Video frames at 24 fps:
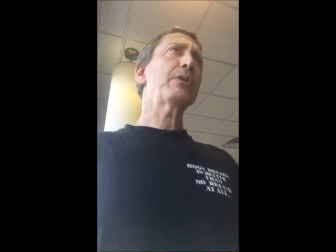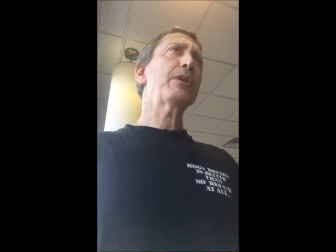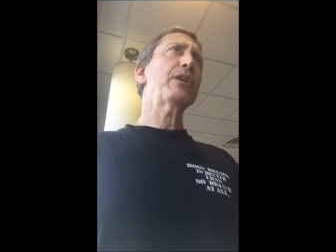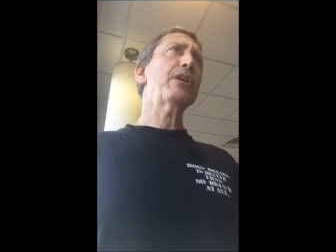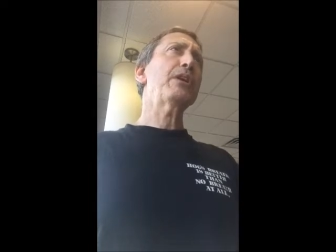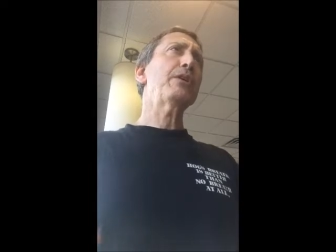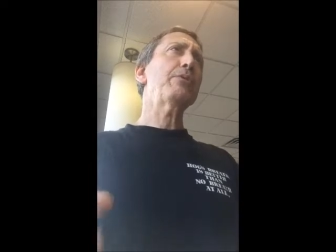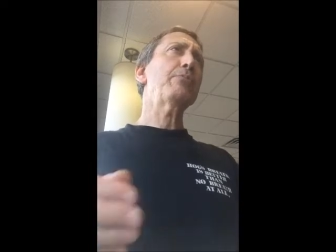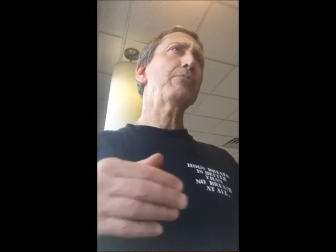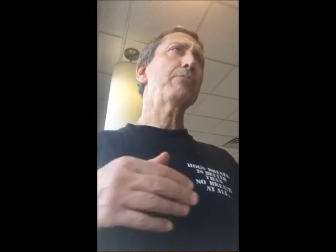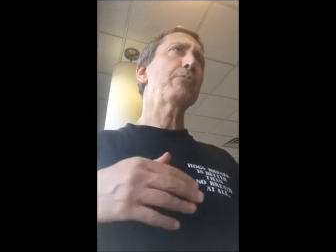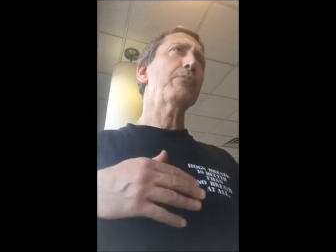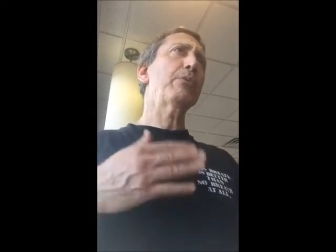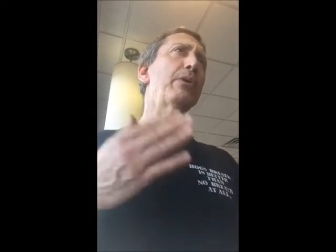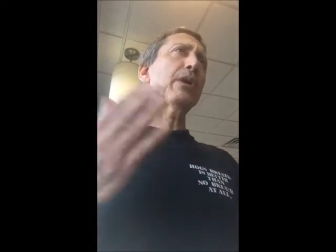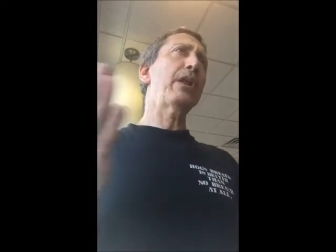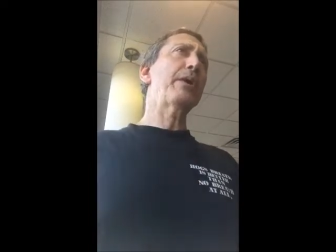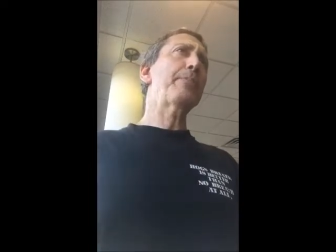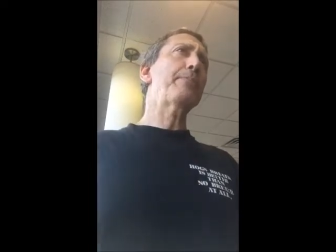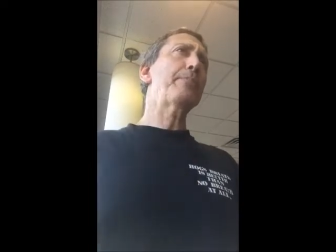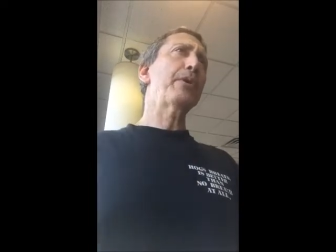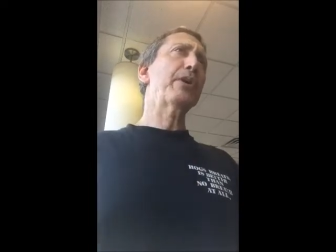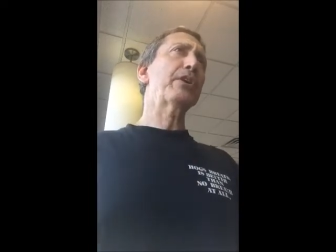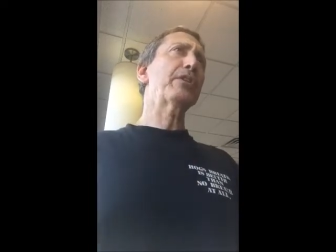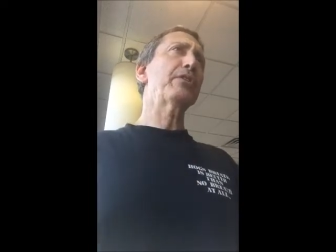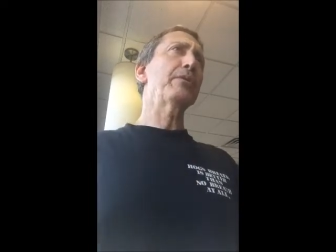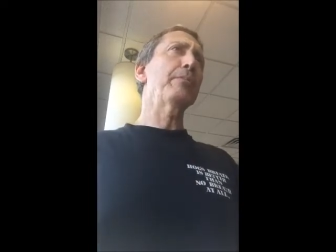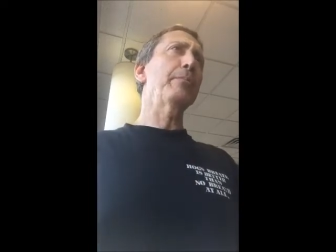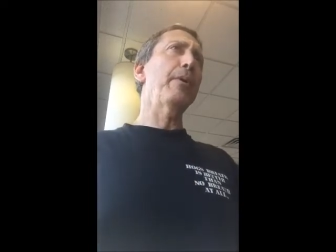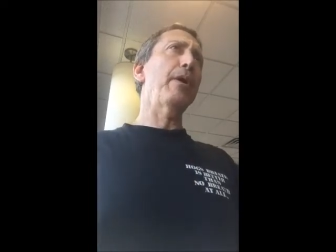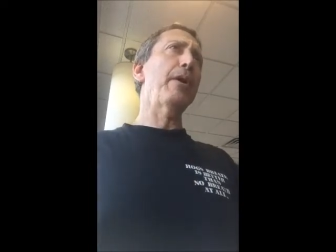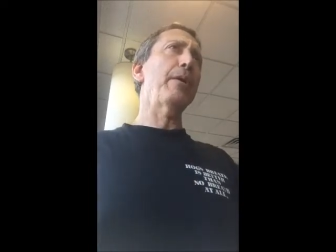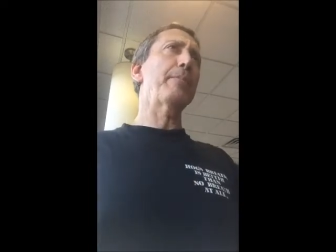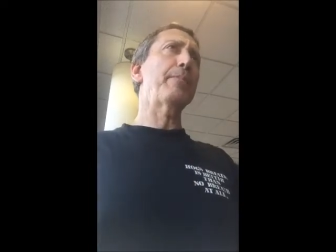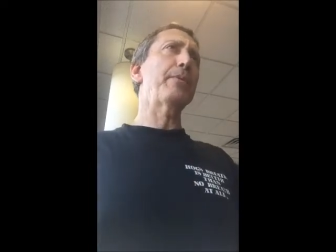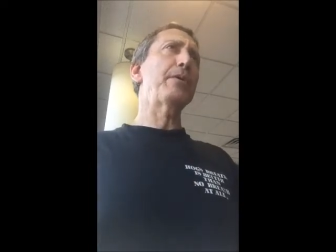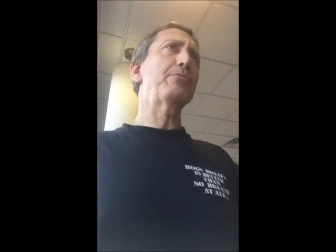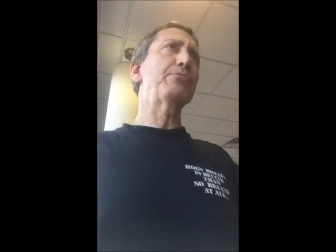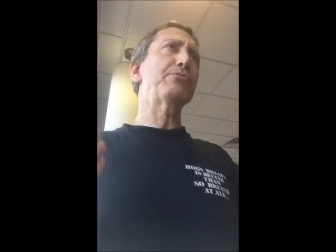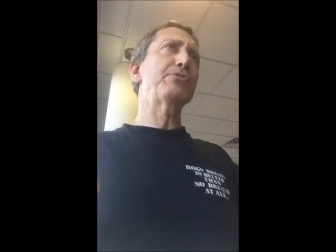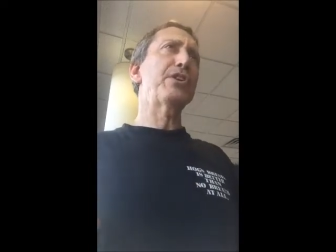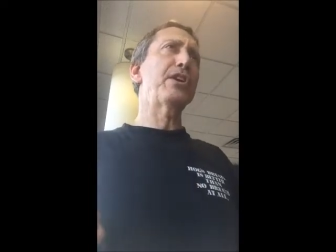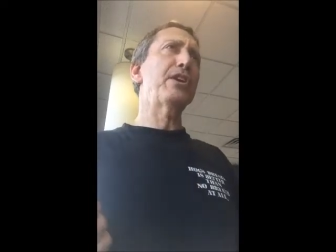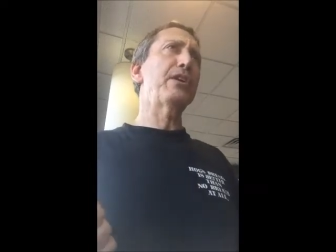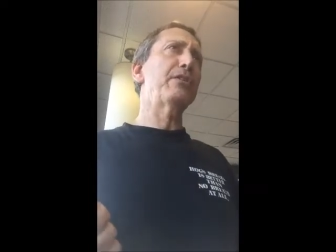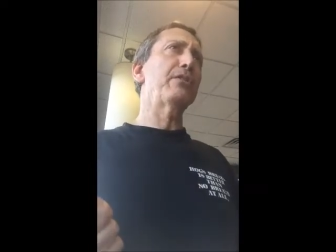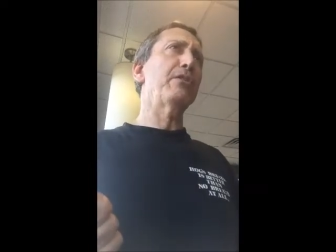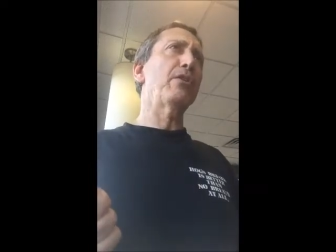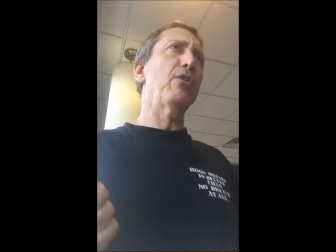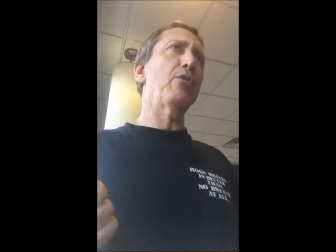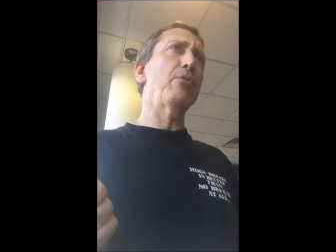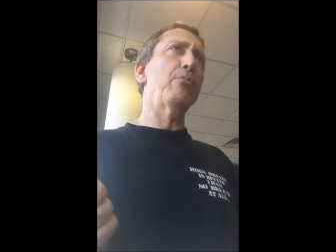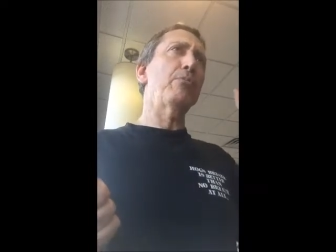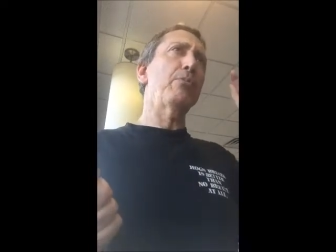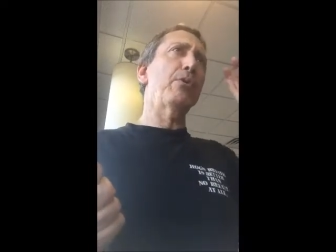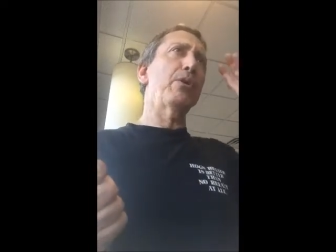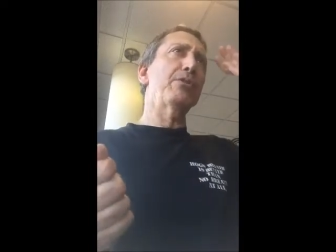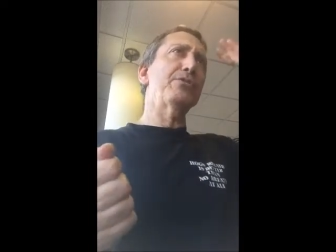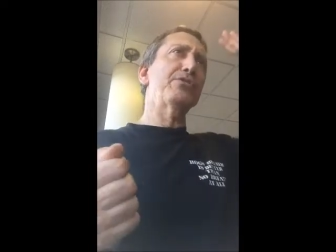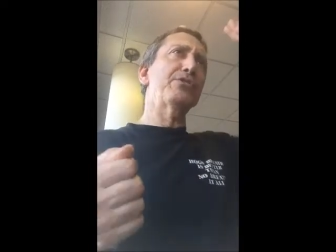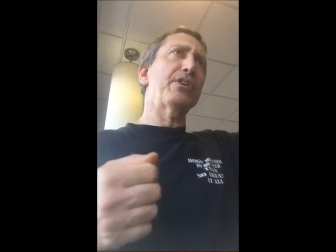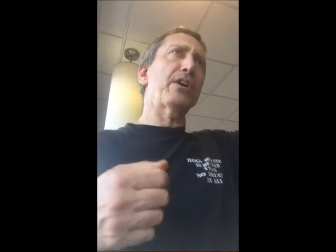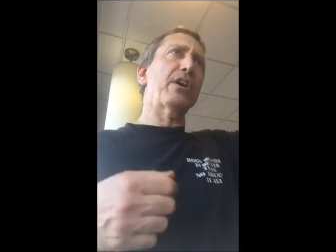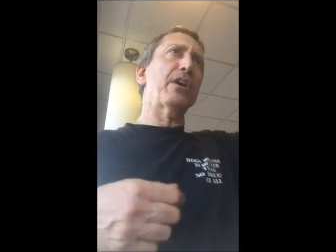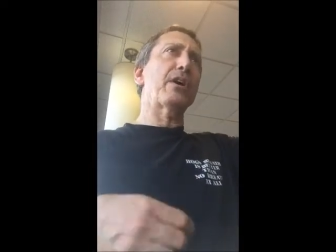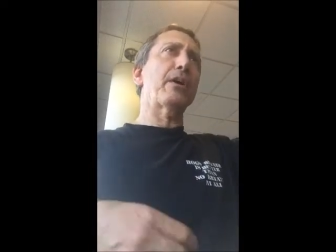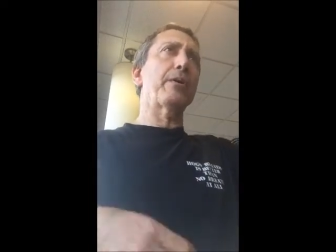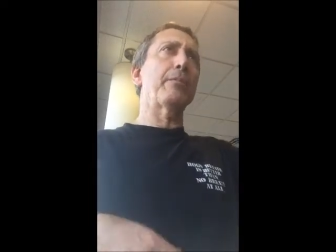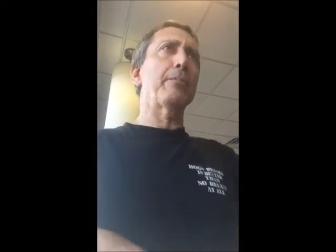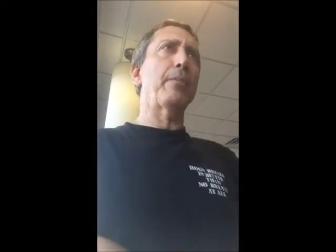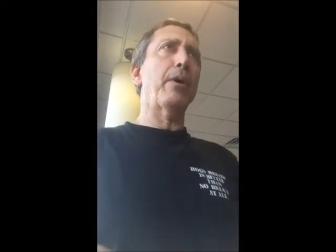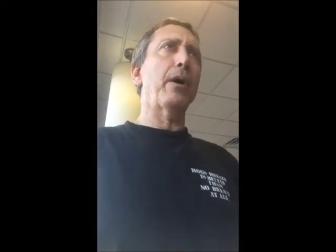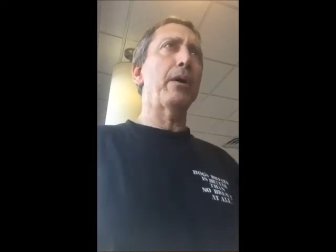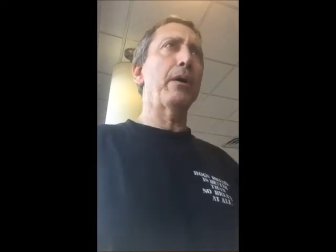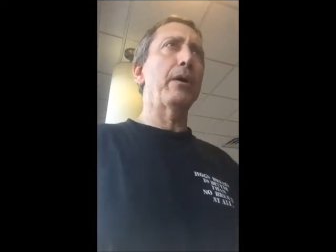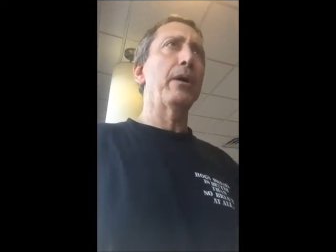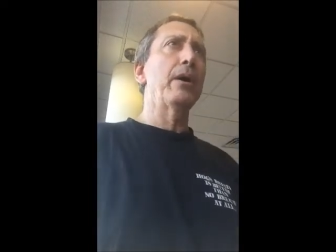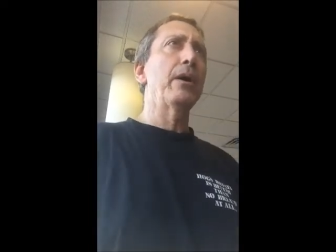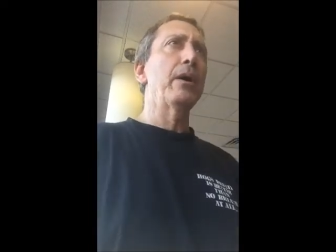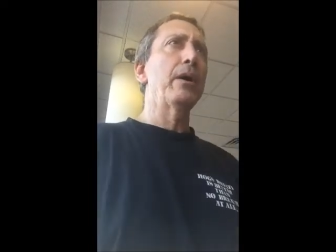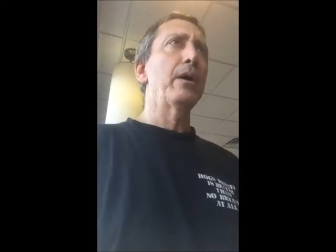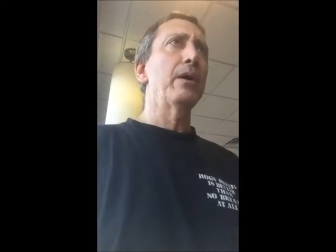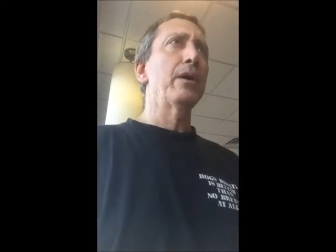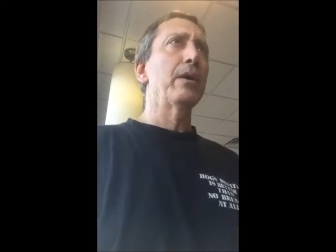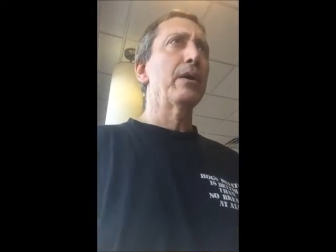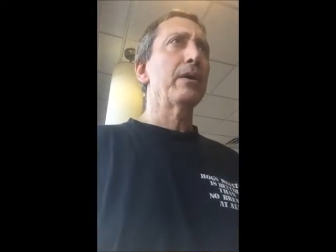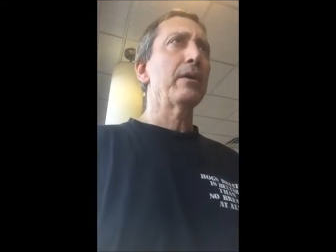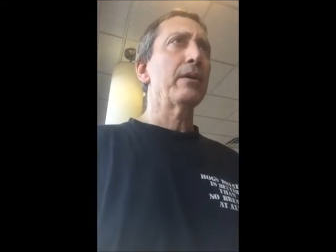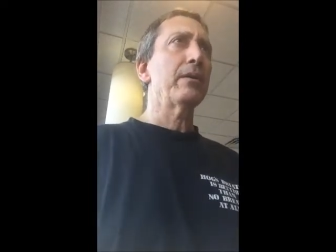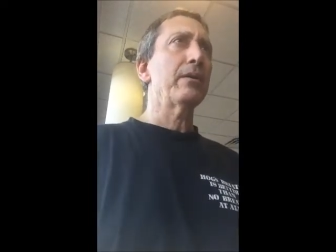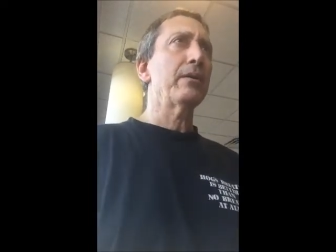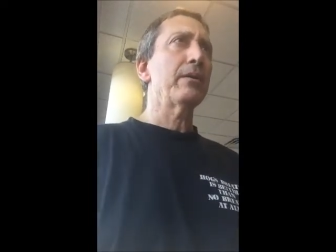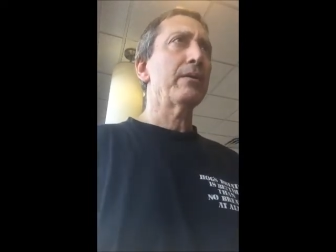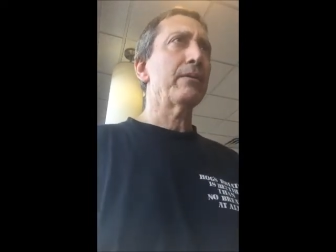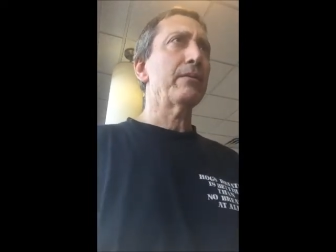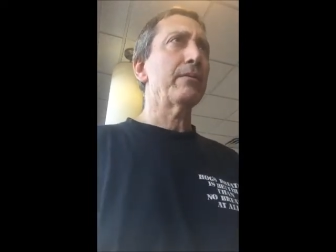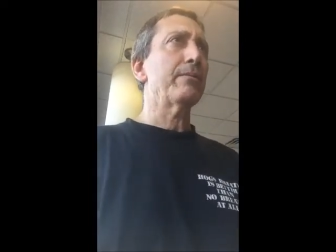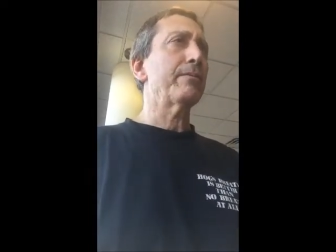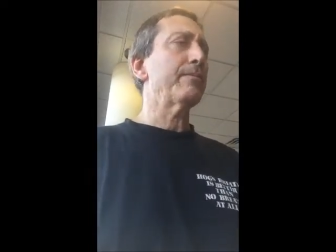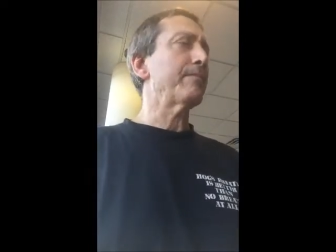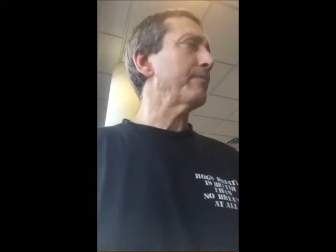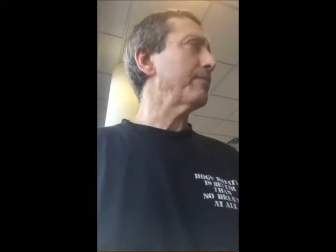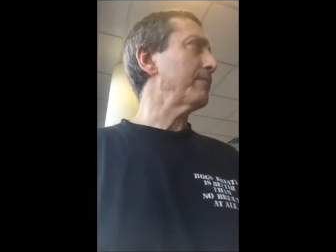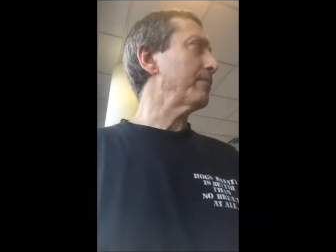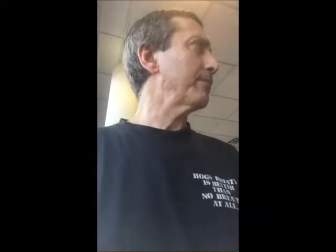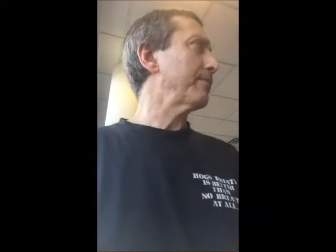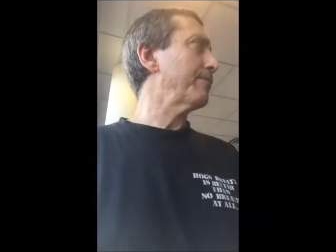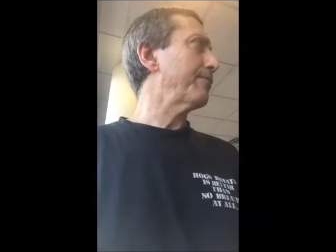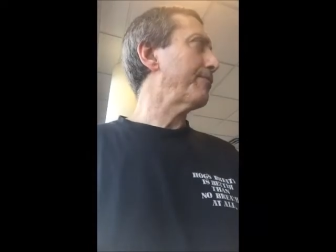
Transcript: when he when they picked him up, he was hitting home runs like a. Yeah, he's doing okay.